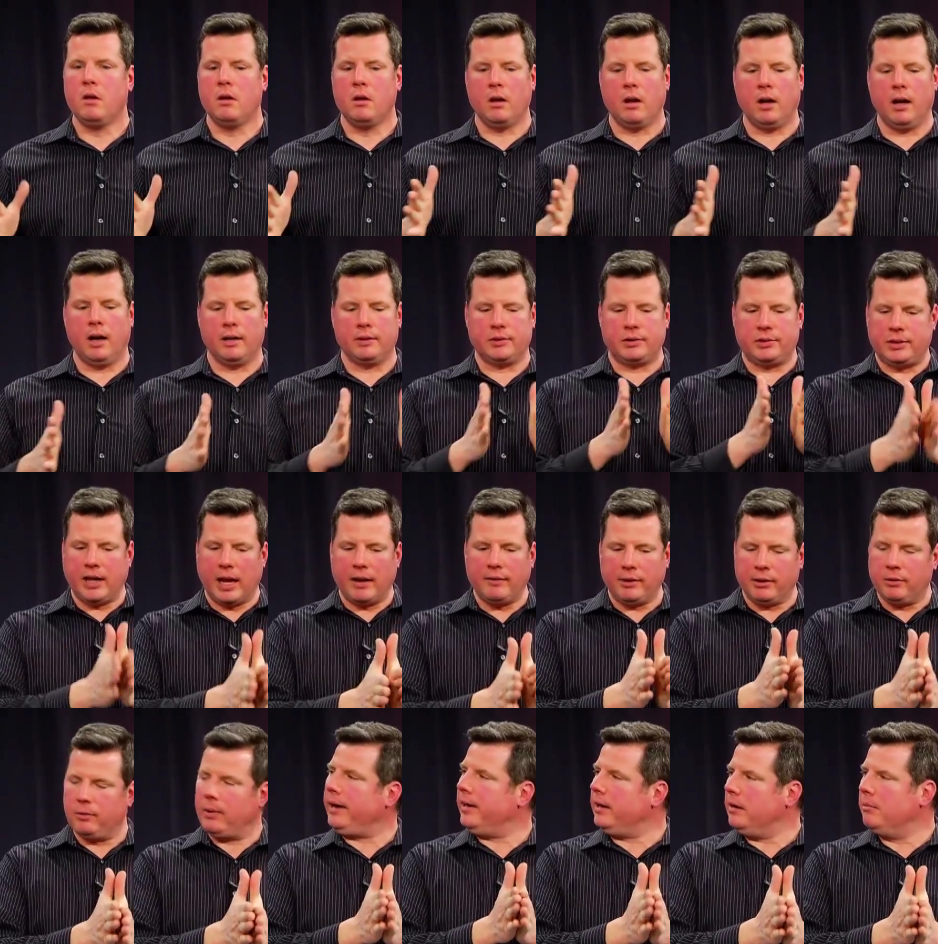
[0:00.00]
Uh, seven,
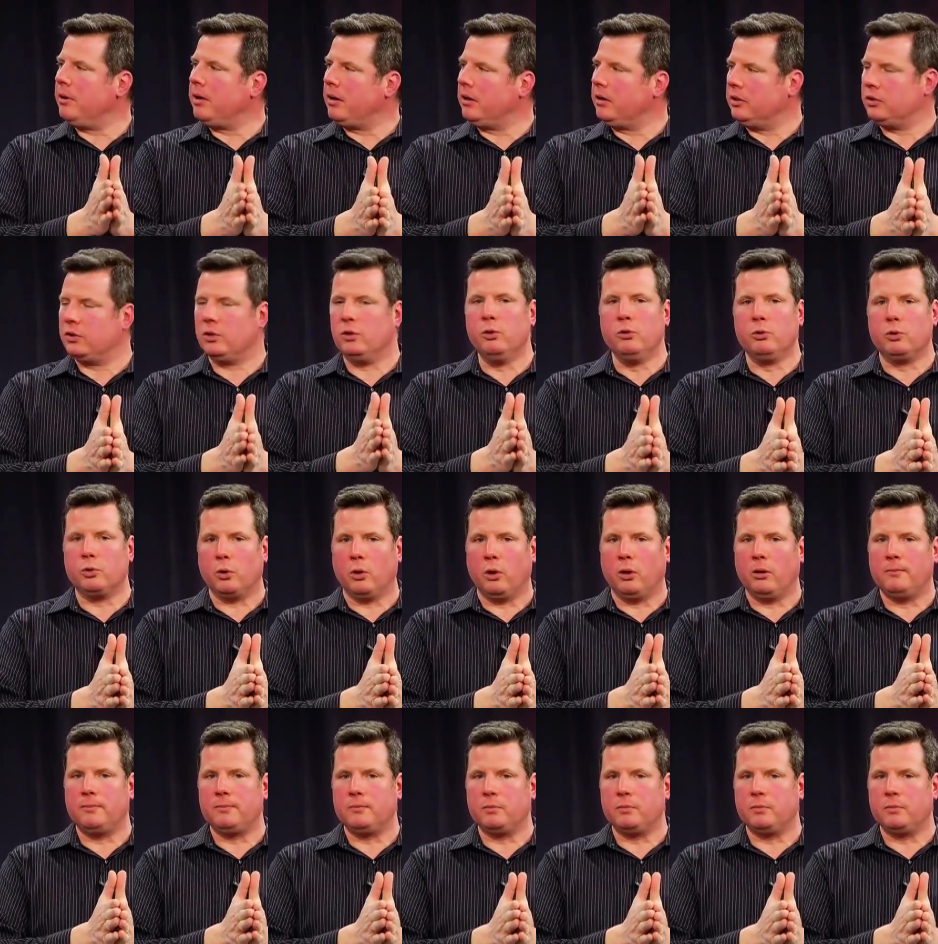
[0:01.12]
right in the middle, is neutral,